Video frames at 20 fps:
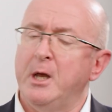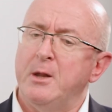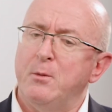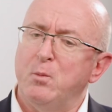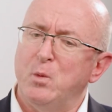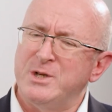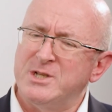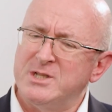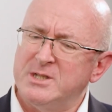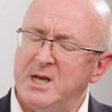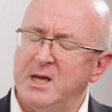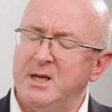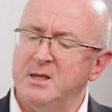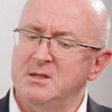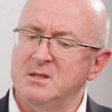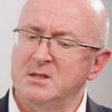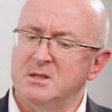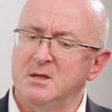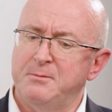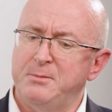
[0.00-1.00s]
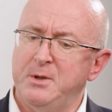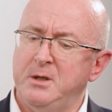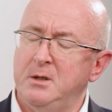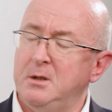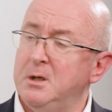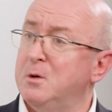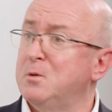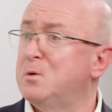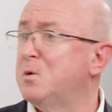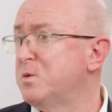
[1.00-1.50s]
which tends to be
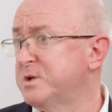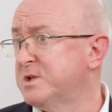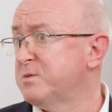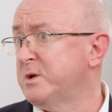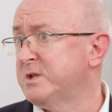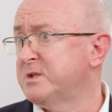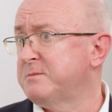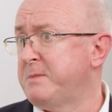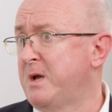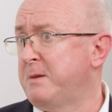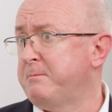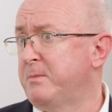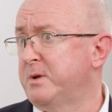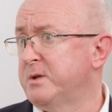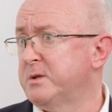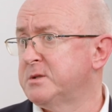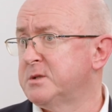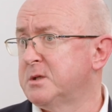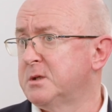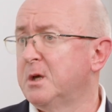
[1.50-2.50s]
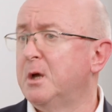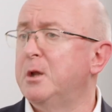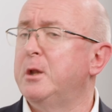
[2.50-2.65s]
local Swiss members.